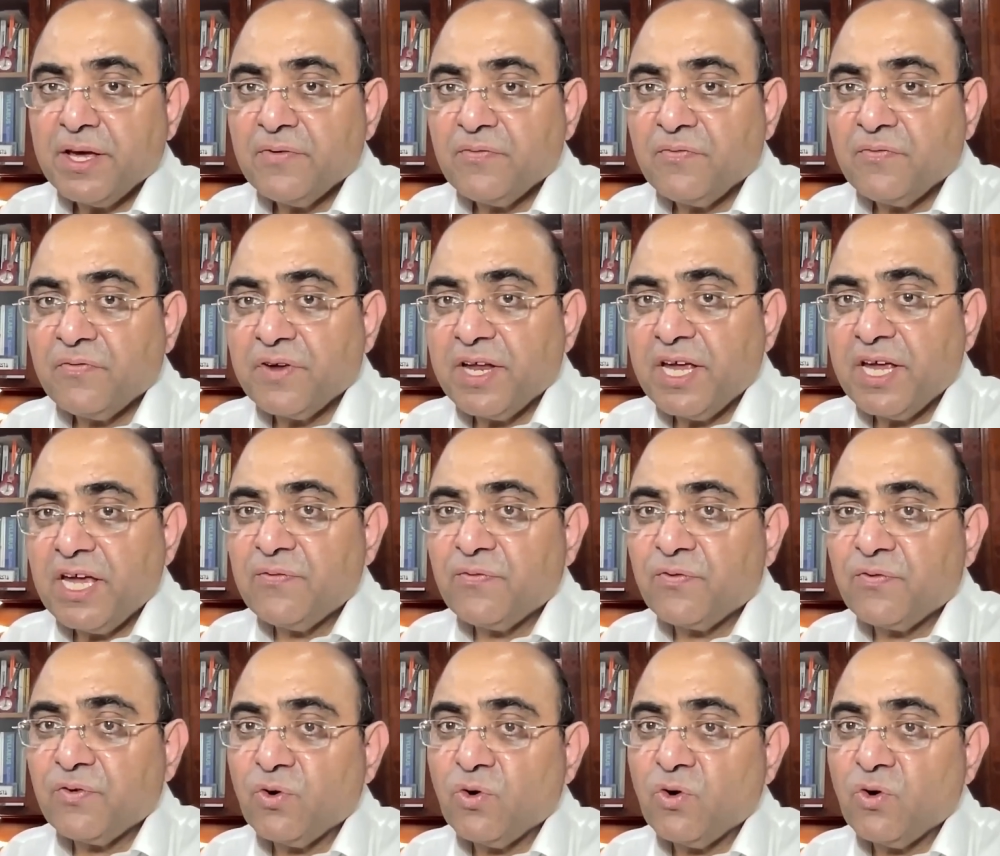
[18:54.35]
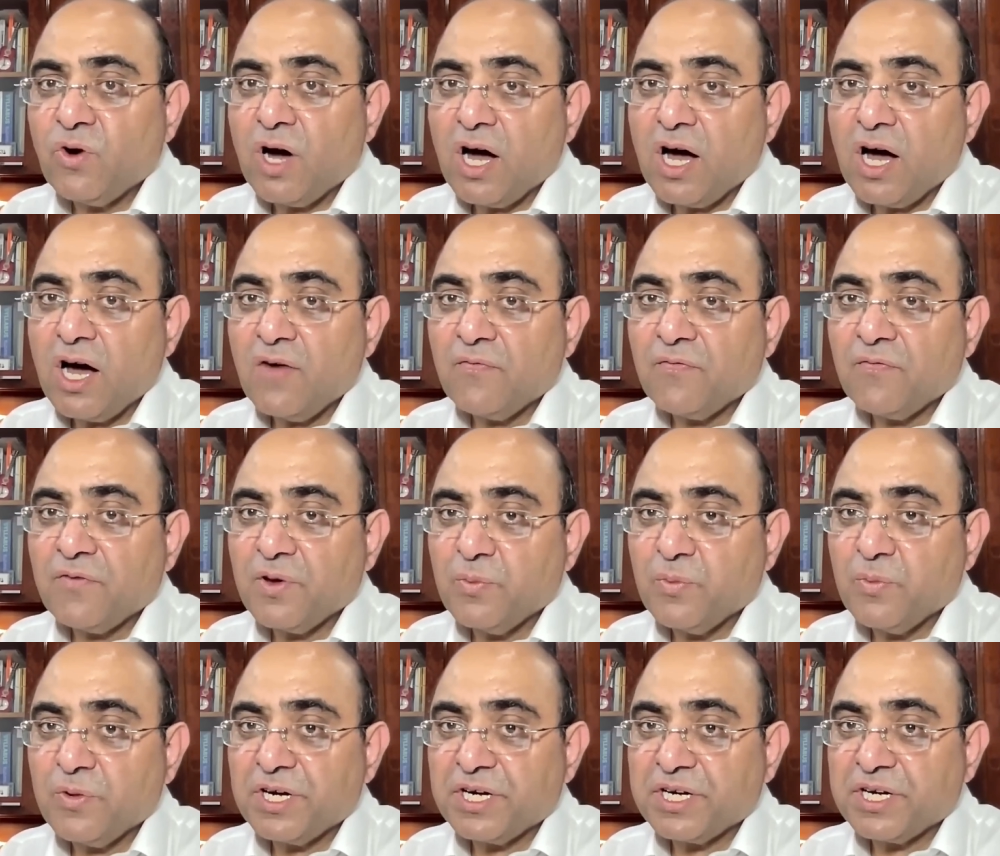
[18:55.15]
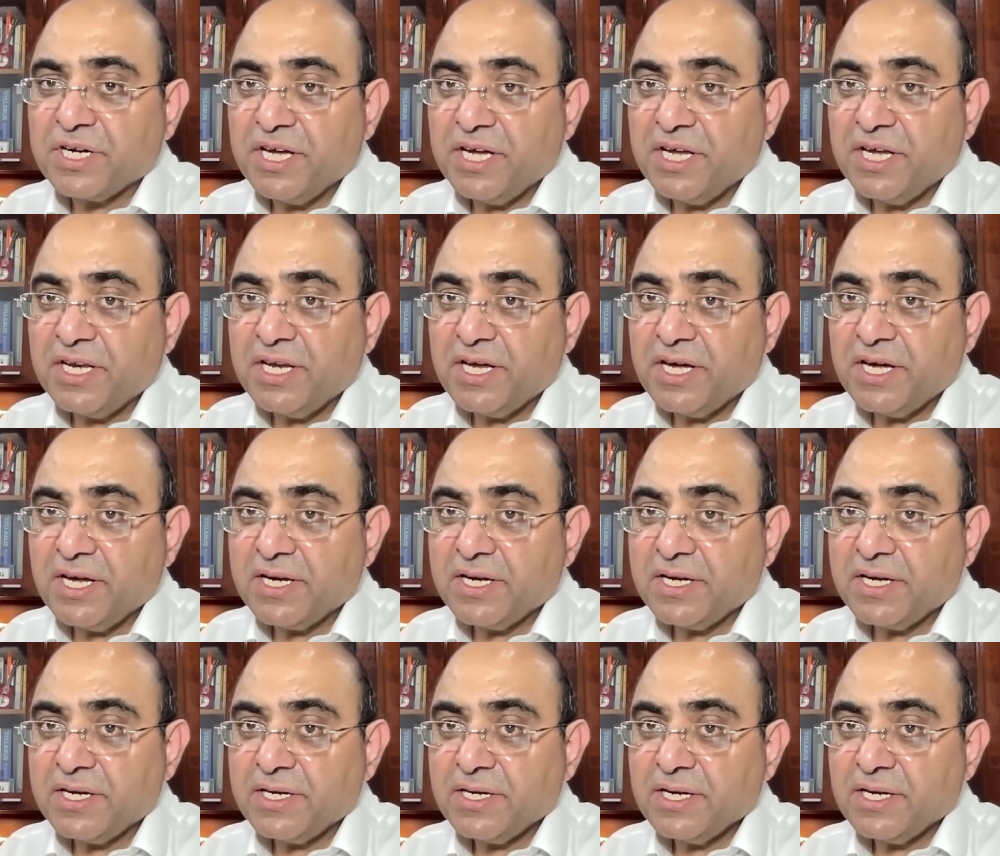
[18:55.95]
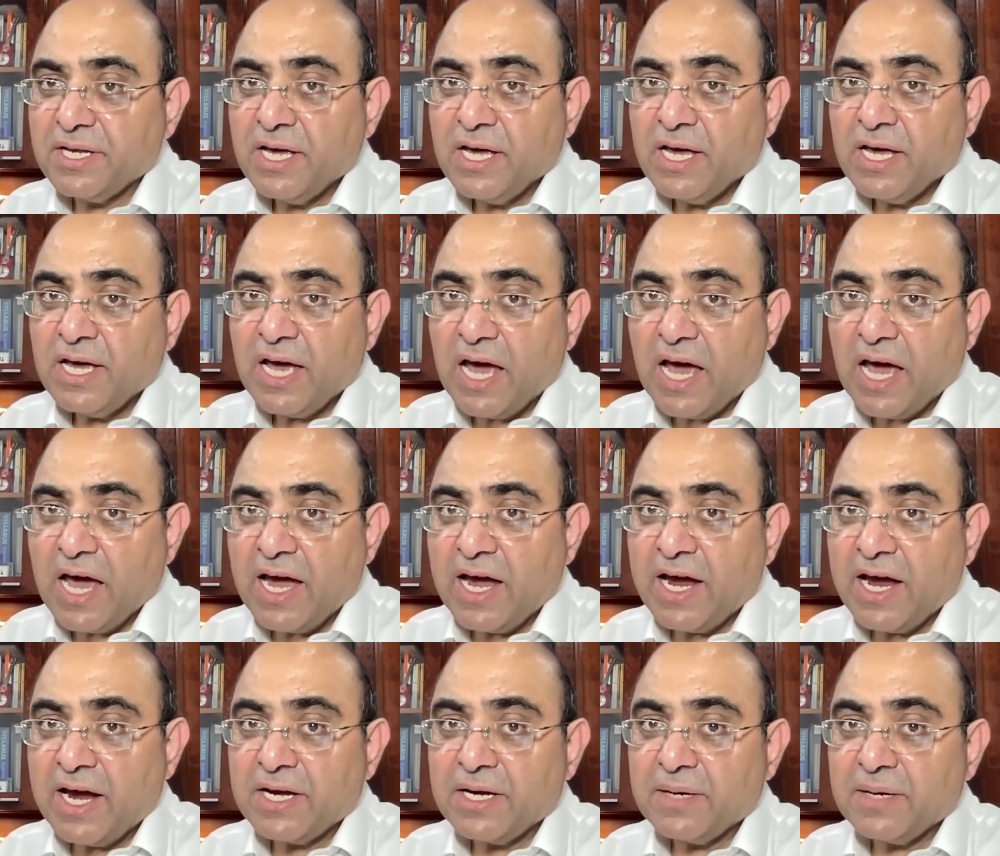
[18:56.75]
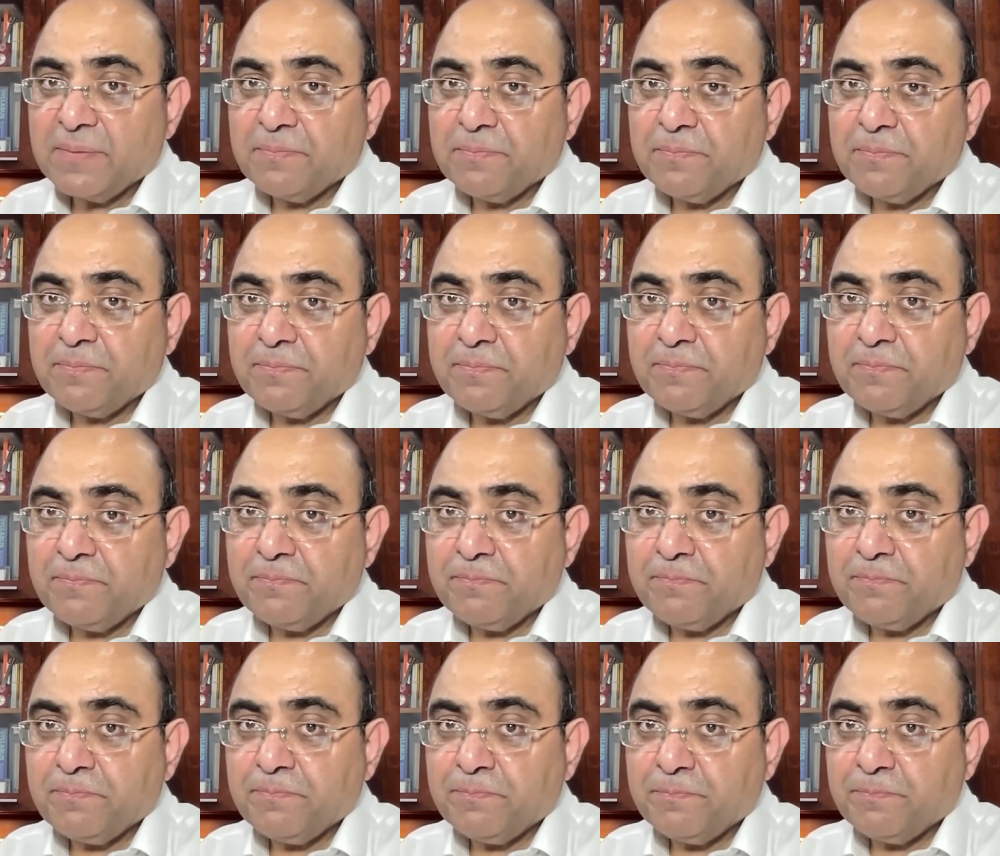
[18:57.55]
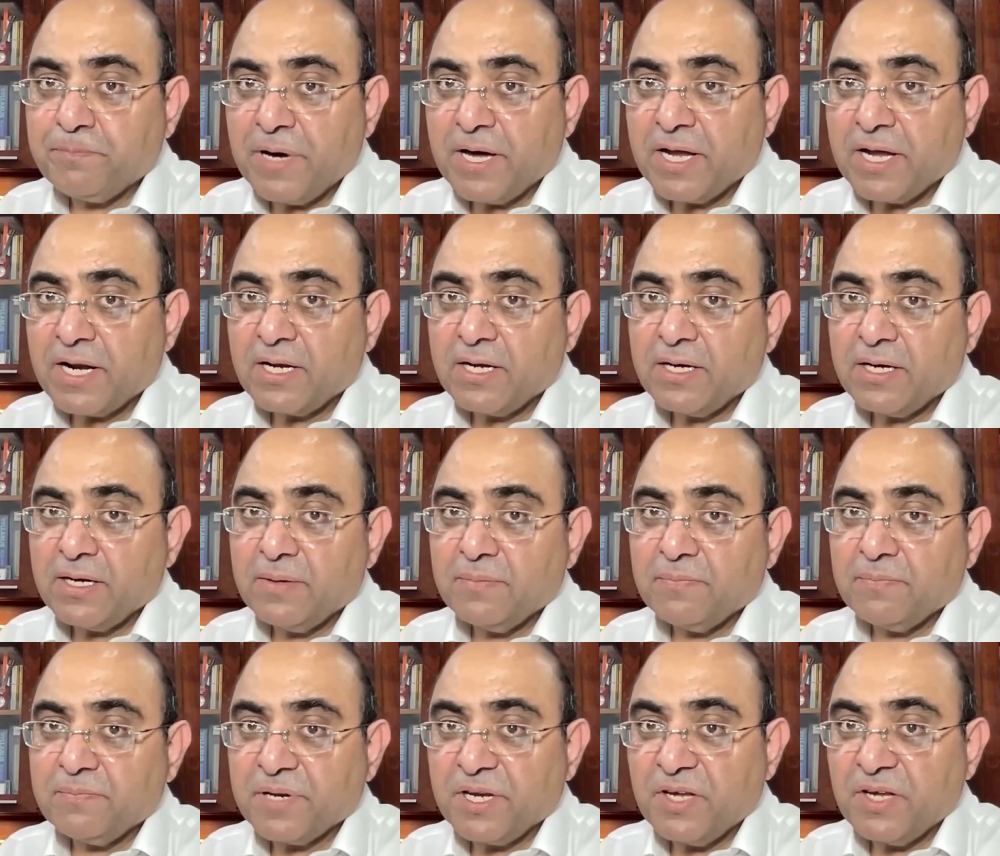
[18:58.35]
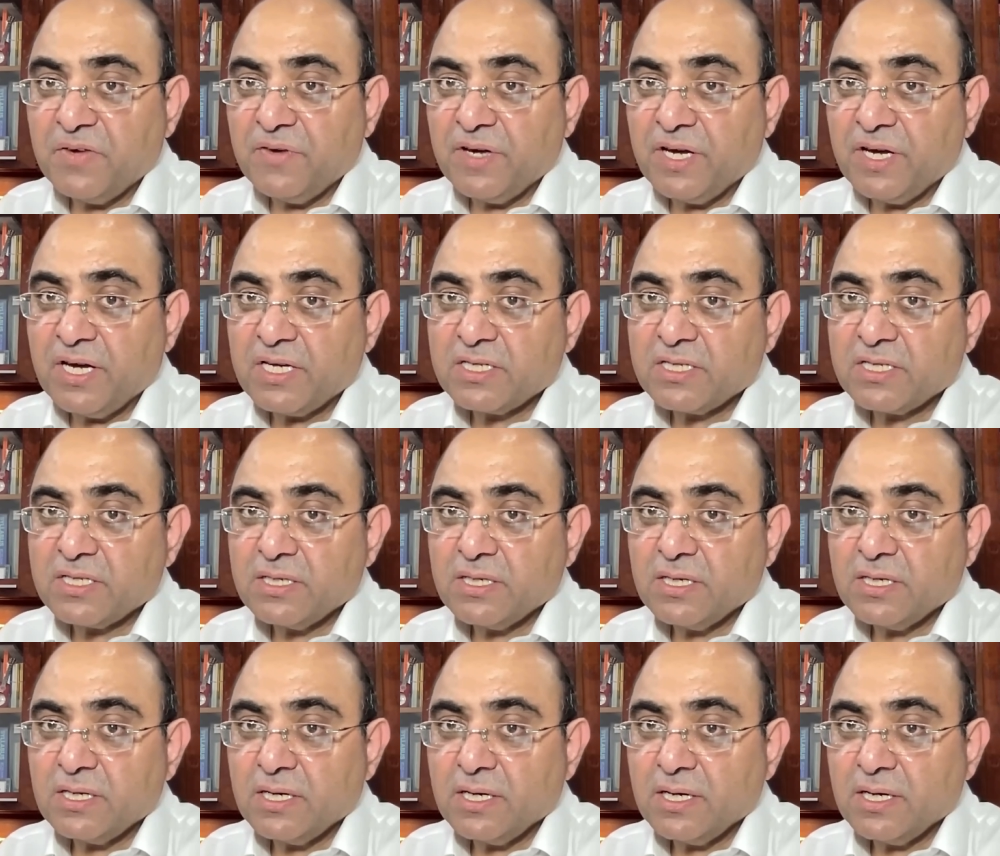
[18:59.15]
free flow of humanitarian and per previous